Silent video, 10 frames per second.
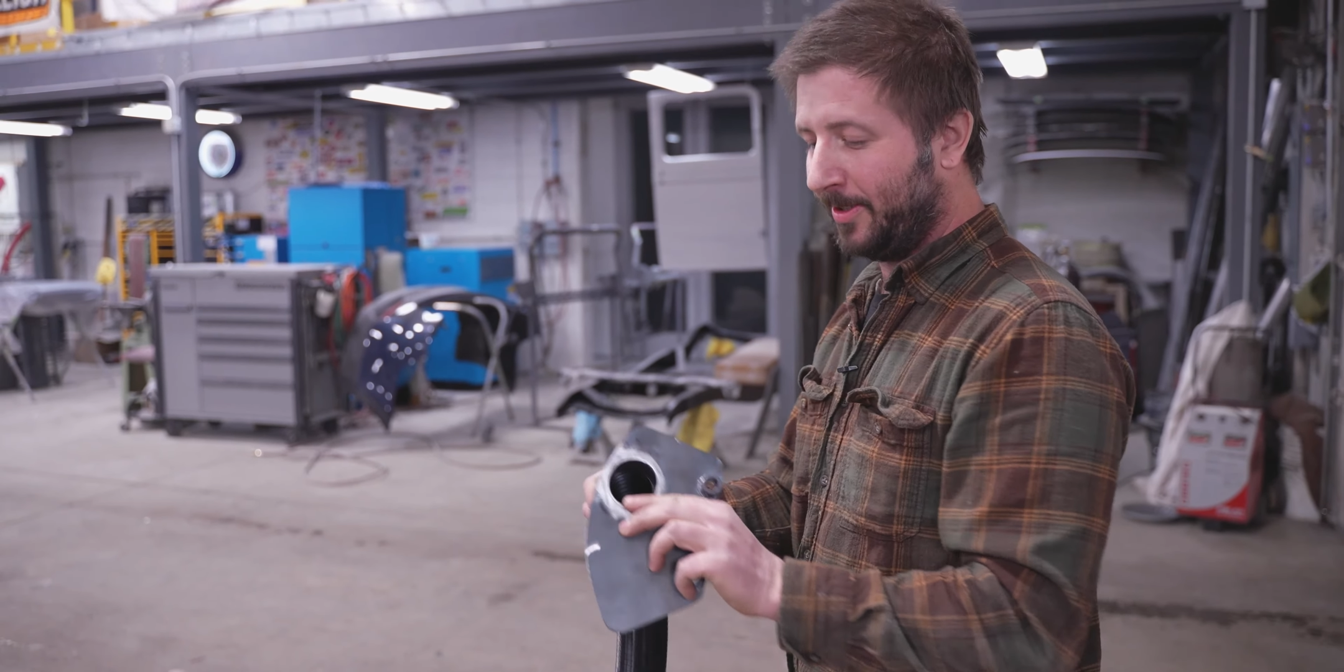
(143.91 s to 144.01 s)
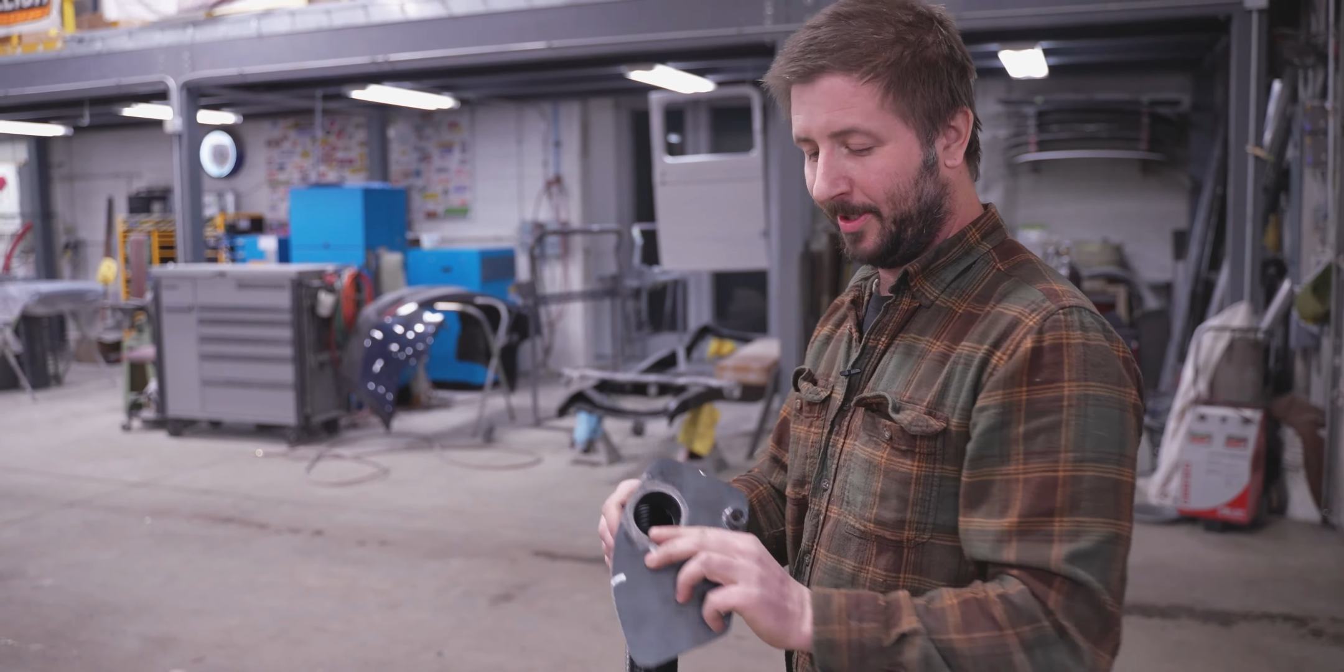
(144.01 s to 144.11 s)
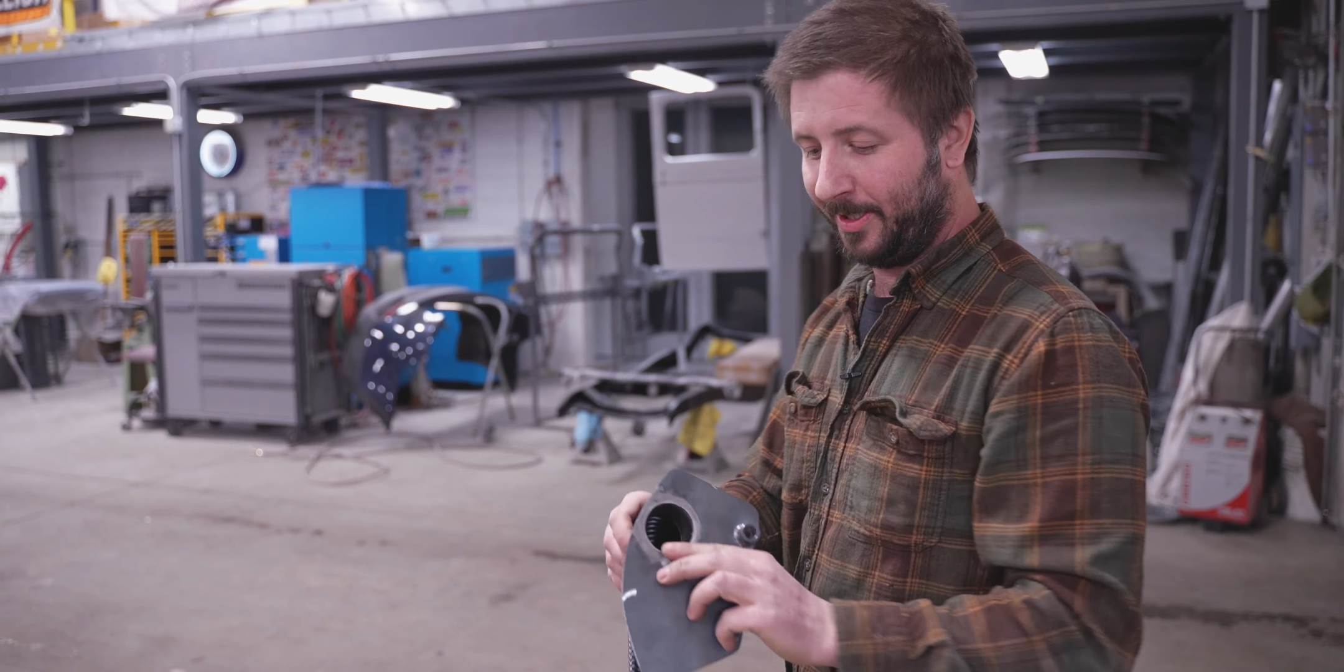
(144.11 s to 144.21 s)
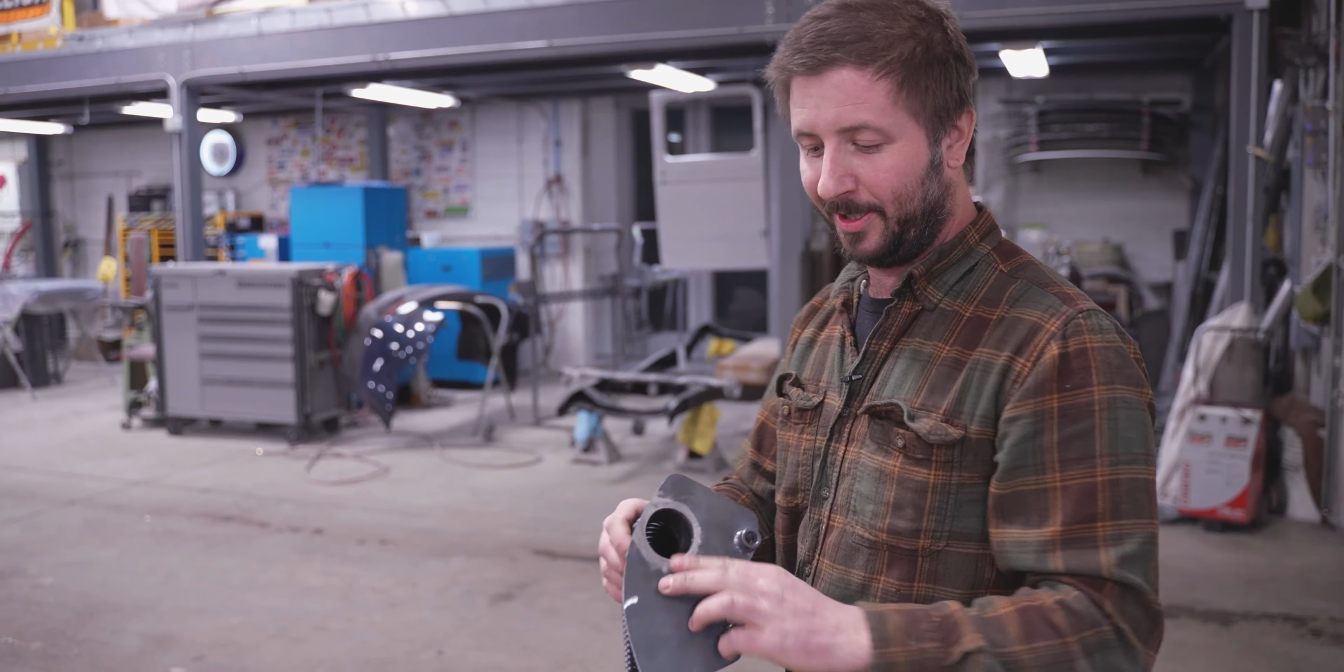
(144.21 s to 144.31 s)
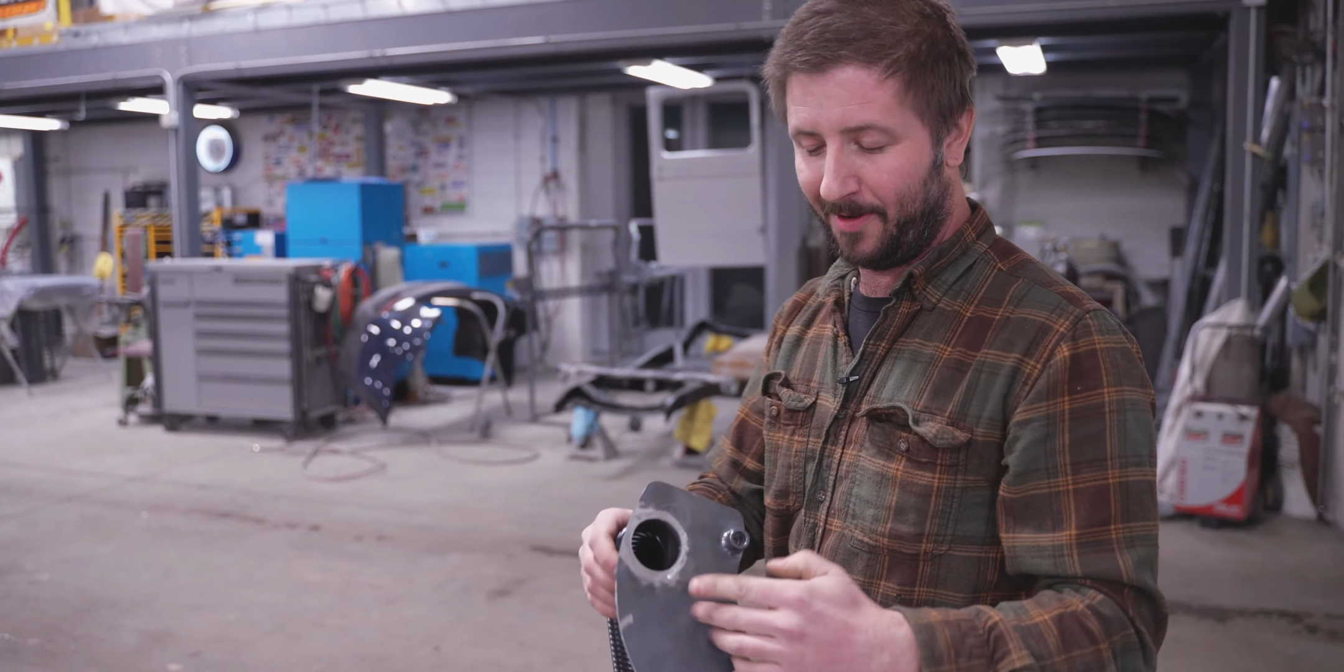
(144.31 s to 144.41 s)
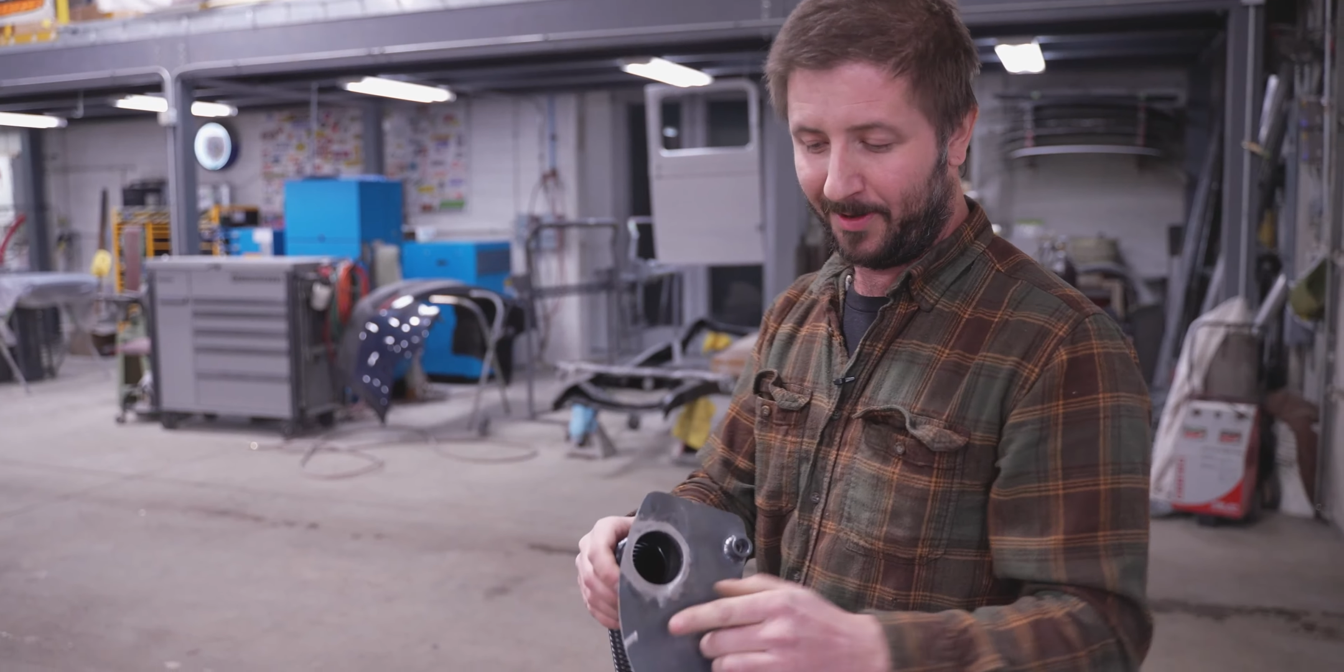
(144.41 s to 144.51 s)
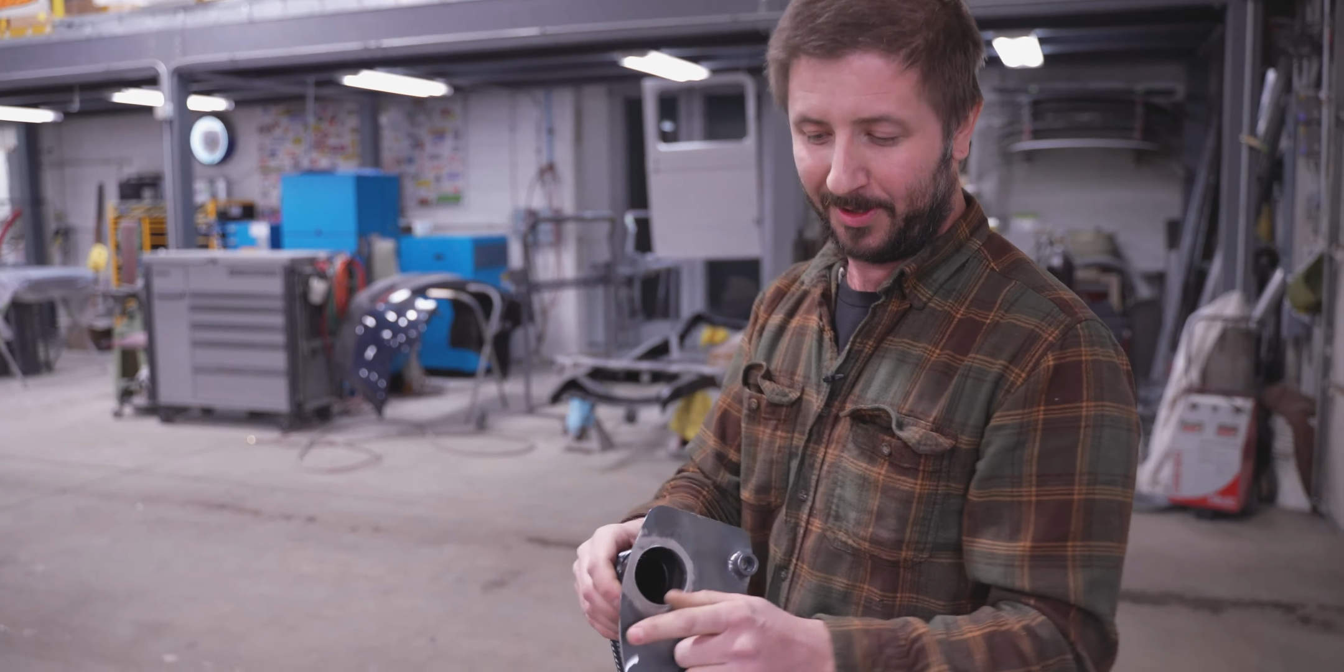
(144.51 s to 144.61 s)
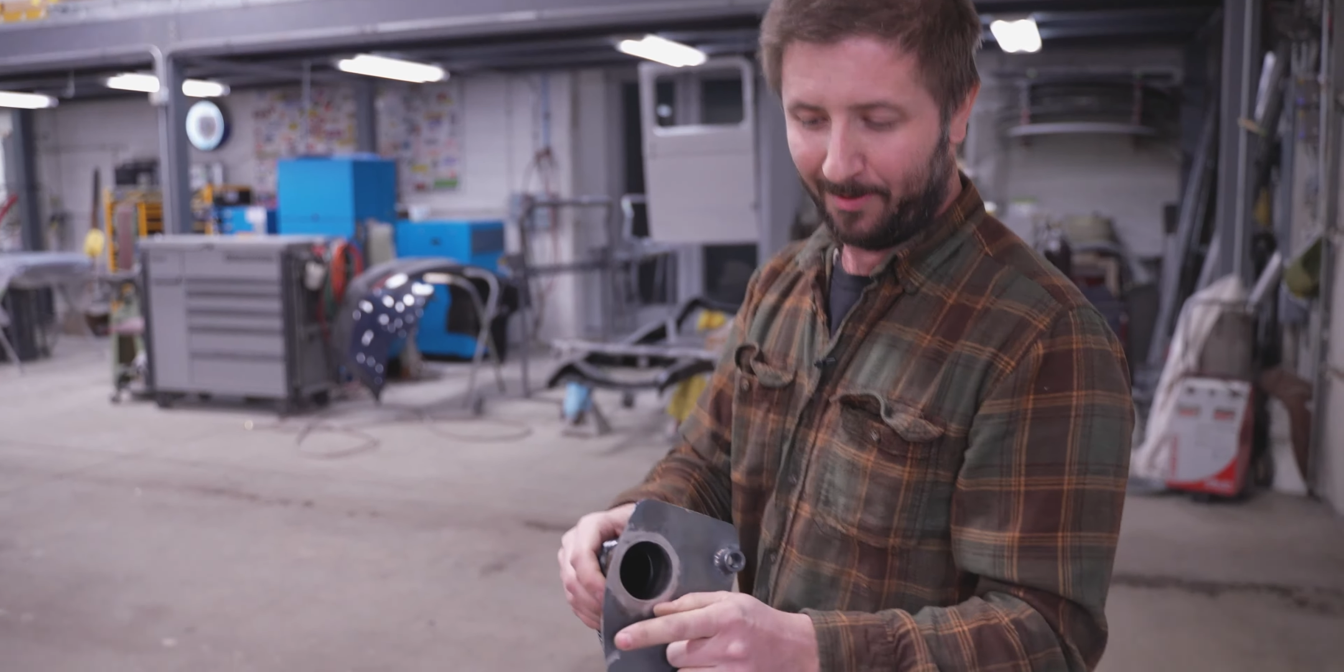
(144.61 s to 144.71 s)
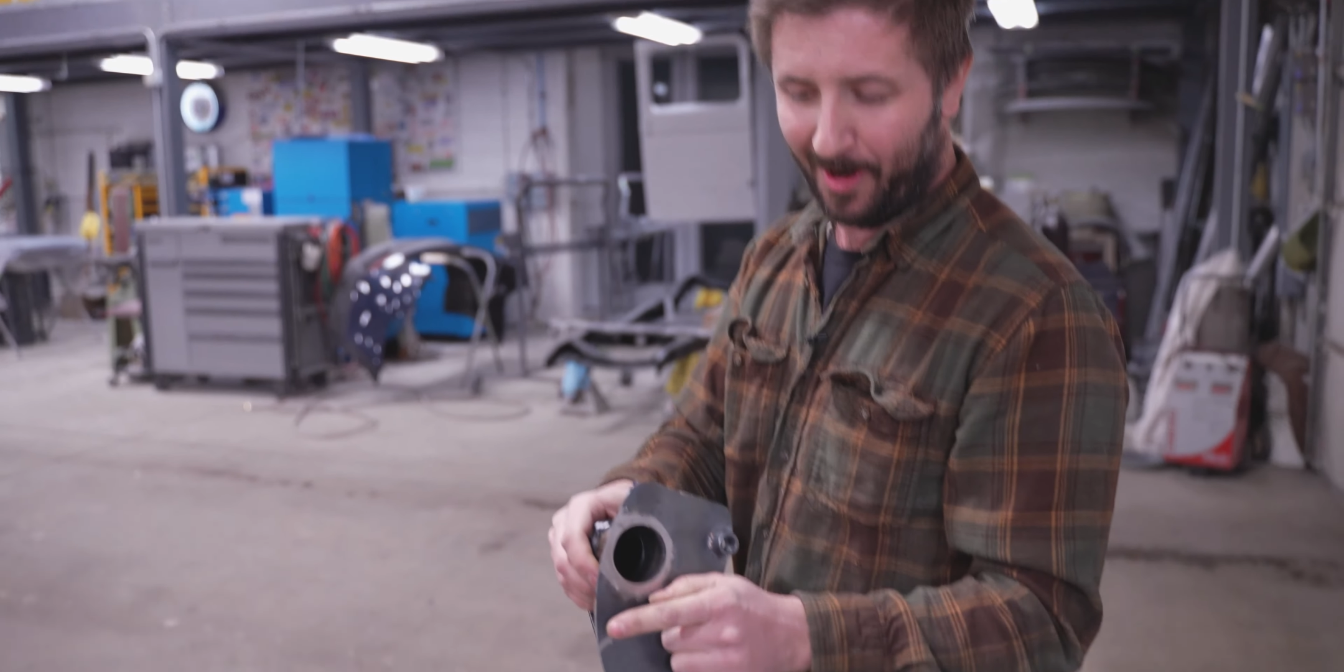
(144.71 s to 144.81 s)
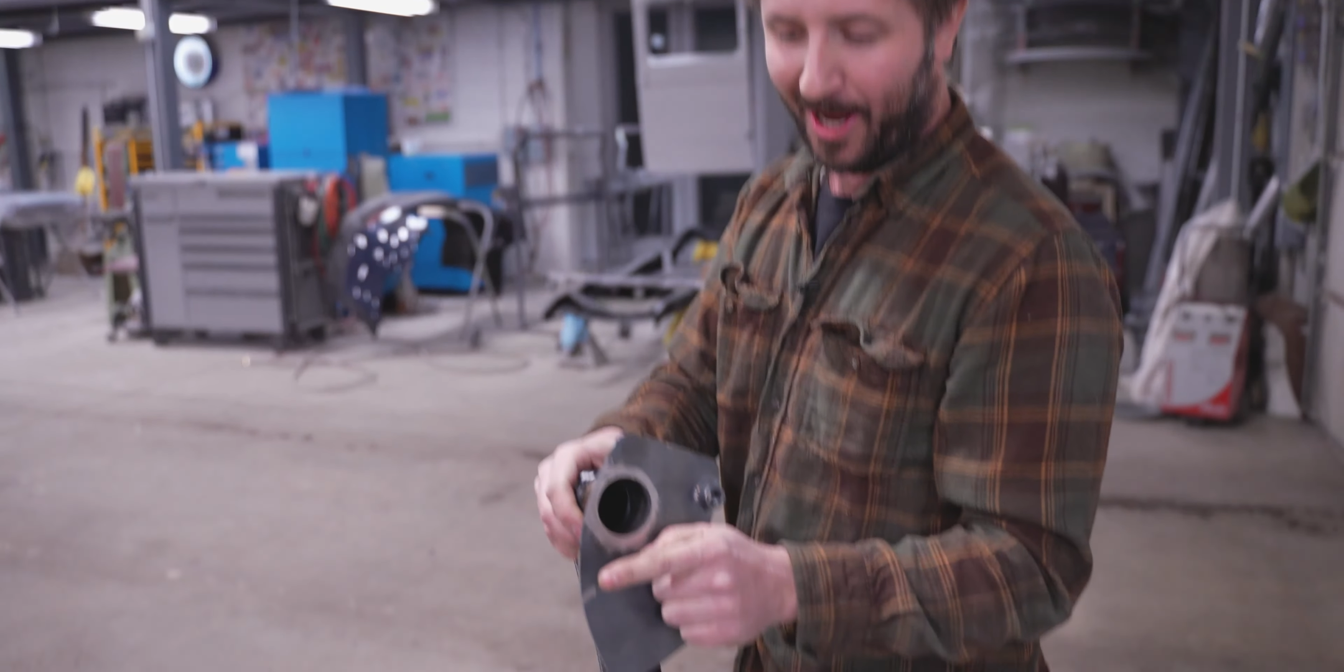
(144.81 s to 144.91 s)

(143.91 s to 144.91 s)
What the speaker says: So this hovers about